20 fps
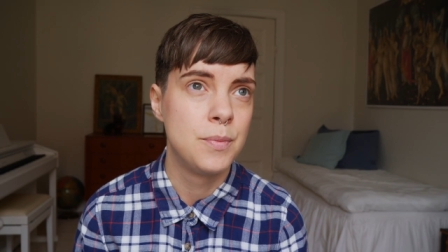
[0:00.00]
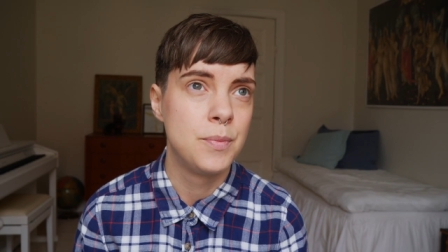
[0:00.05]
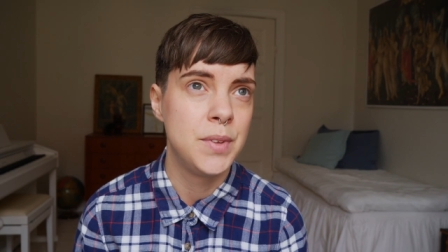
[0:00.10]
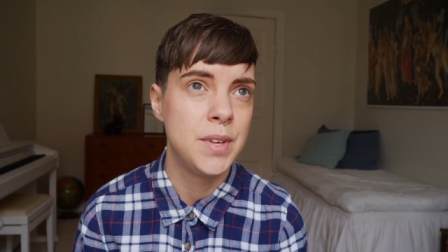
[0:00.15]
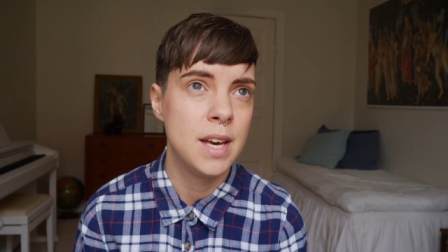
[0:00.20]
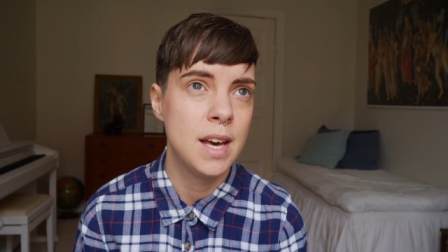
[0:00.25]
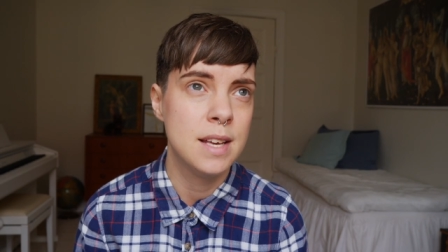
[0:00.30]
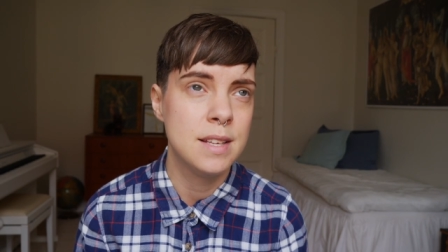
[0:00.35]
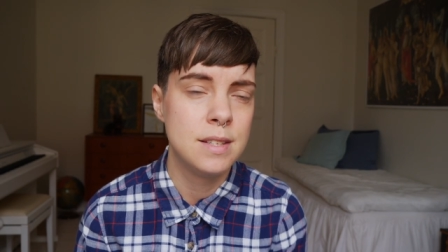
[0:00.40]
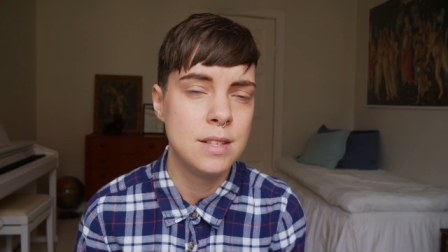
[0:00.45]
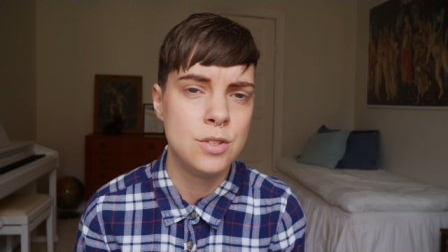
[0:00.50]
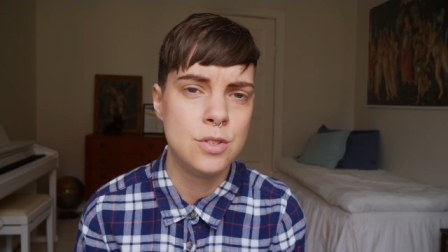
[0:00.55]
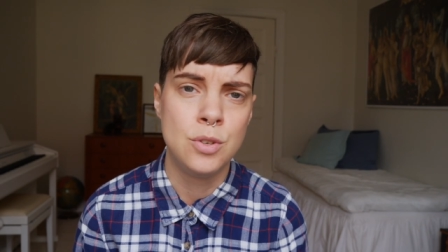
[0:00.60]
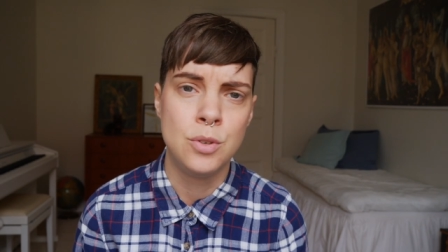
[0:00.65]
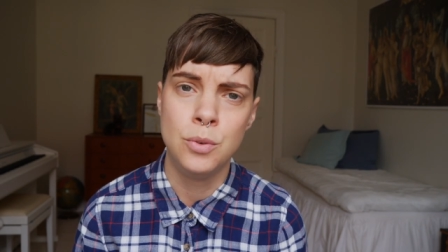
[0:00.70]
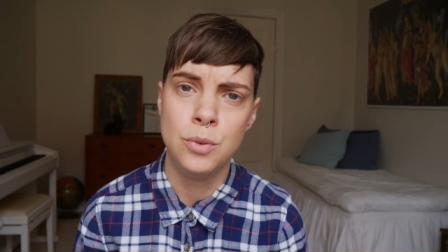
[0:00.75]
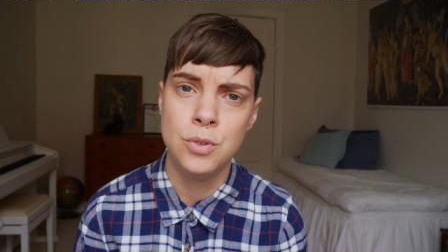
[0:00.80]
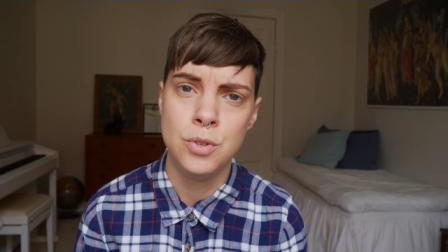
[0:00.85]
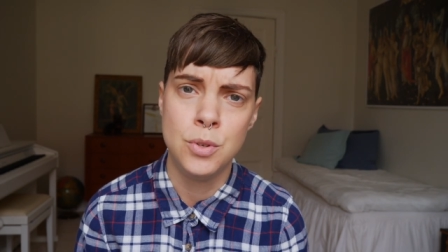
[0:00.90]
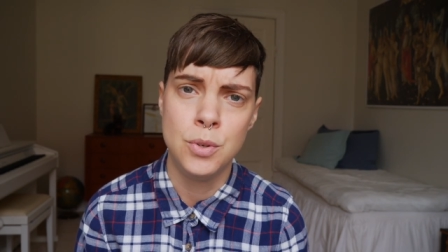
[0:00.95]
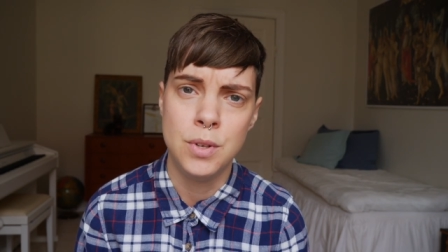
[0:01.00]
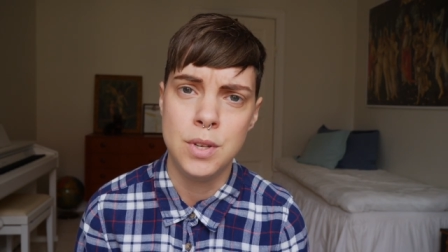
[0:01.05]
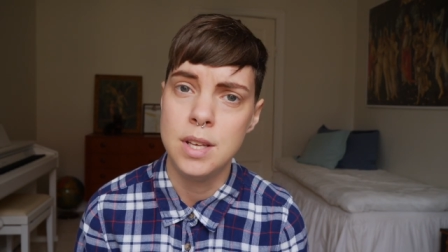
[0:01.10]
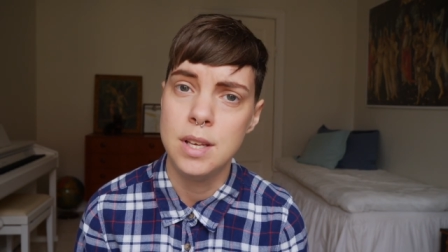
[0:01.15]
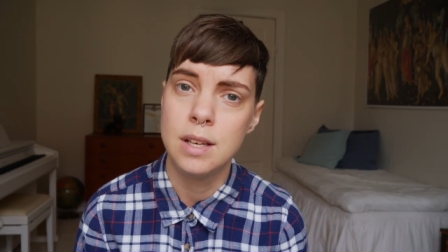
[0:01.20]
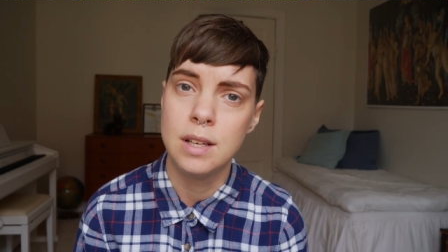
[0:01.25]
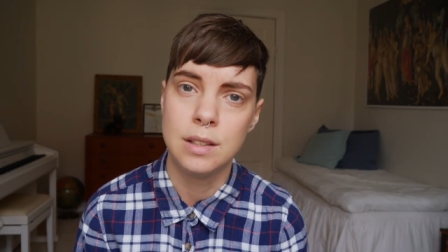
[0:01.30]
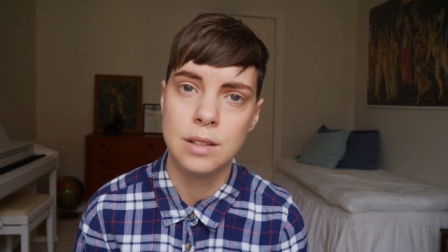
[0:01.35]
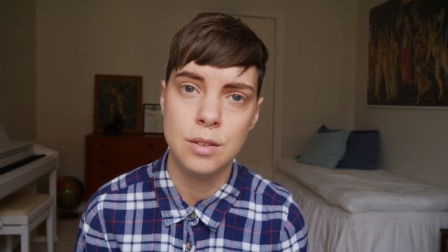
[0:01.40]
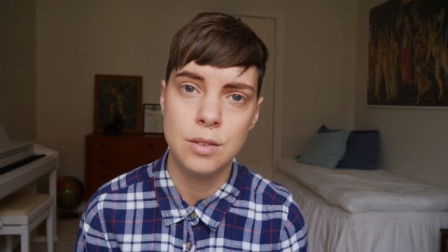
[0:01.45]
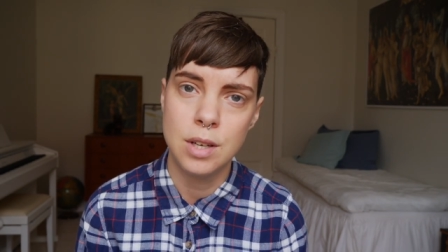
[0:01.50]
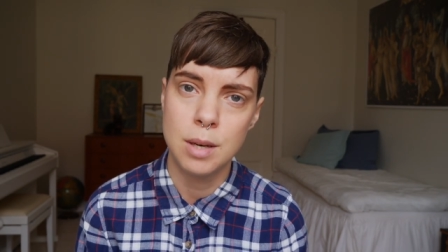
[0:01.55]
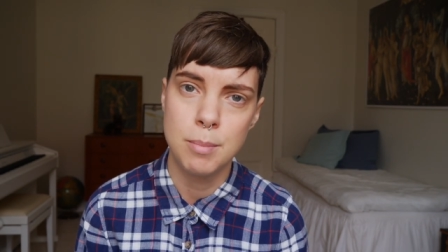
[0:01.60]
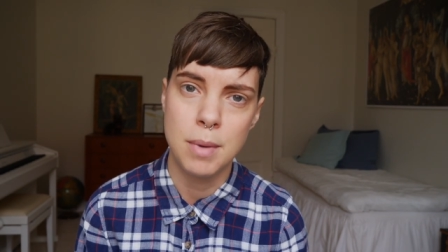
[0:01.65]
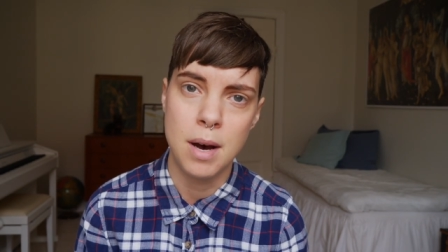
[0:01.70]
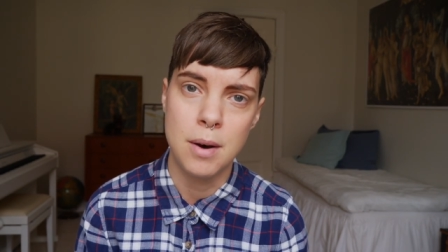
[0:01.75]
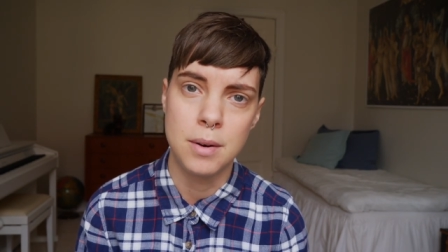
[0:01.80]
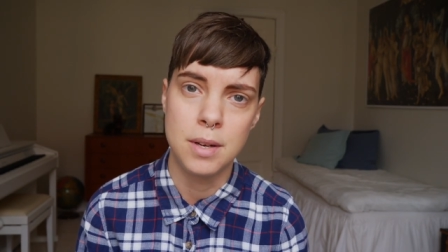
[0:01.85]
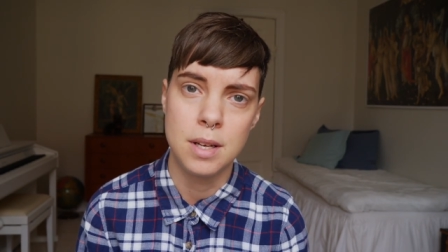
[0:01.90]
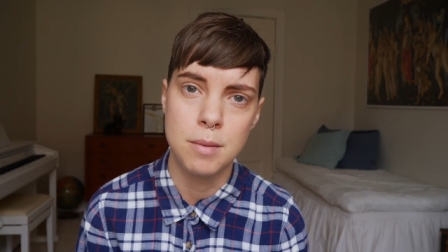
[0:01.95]
he has this unique look
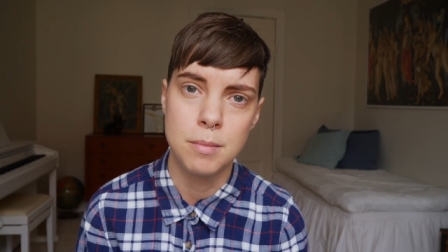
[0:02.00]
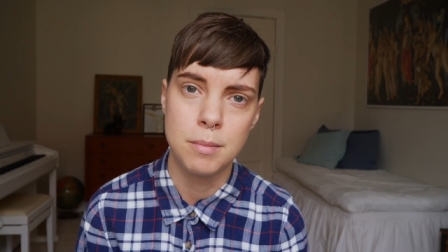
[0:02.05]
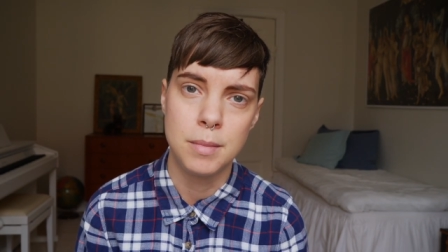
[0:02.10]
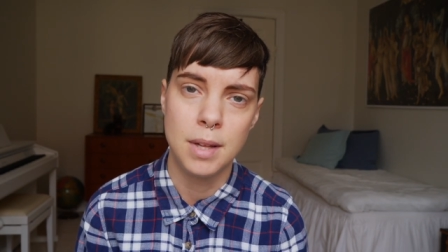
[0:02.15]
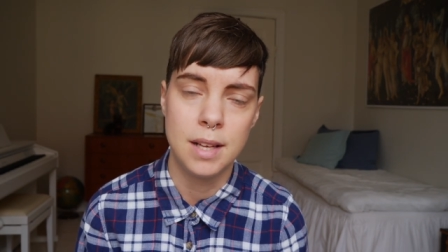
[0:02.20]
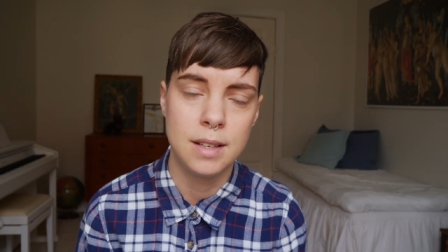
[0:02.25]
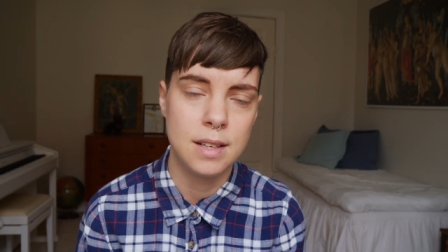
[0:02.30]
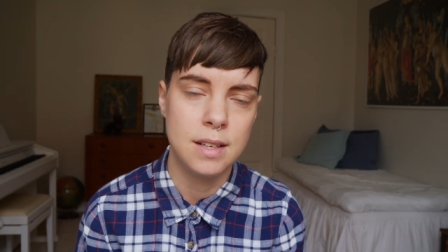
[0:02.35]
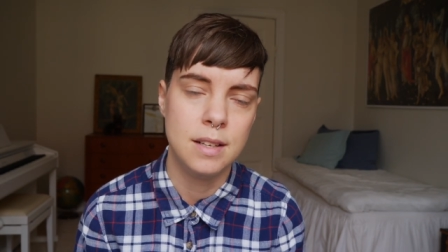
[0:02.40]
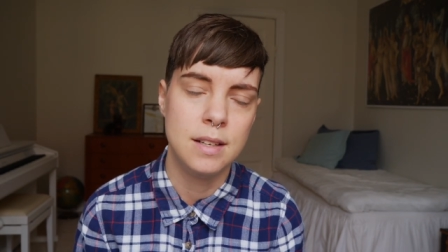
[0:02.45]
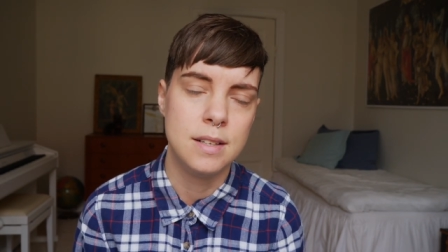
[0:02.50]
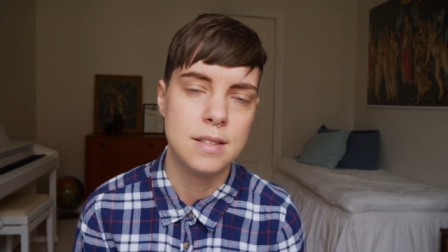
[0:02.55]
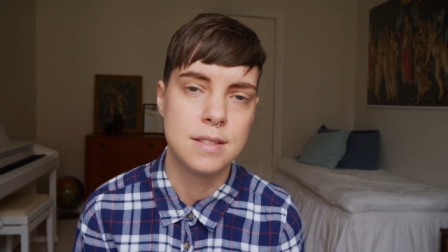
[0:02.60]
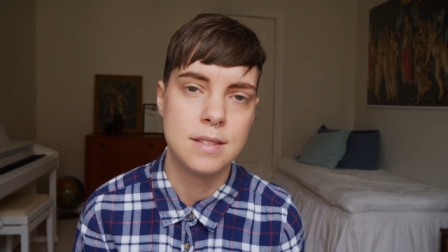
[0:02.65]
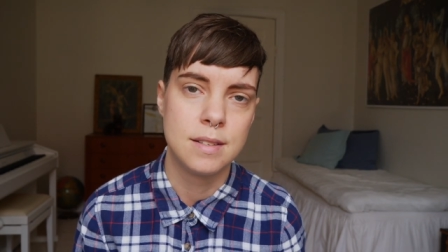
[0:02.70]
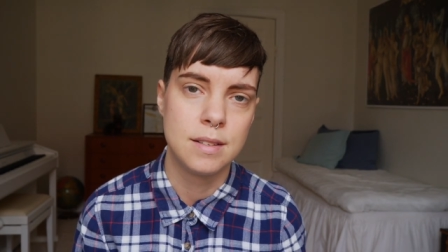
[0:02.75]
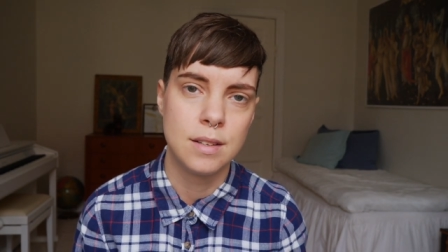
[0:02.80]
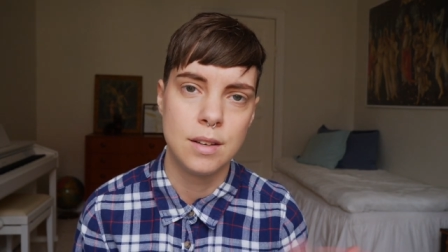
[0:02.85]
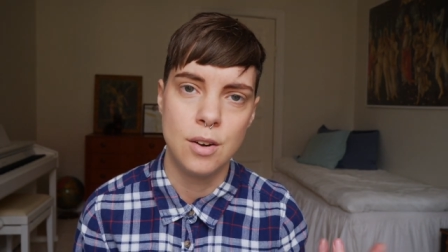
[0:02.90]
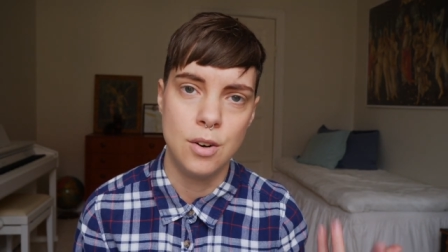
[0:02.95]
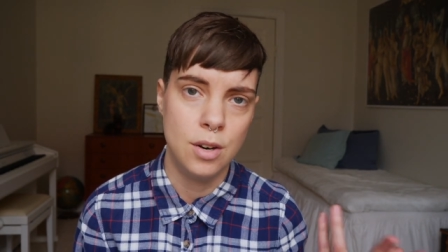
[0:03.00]
about him like in his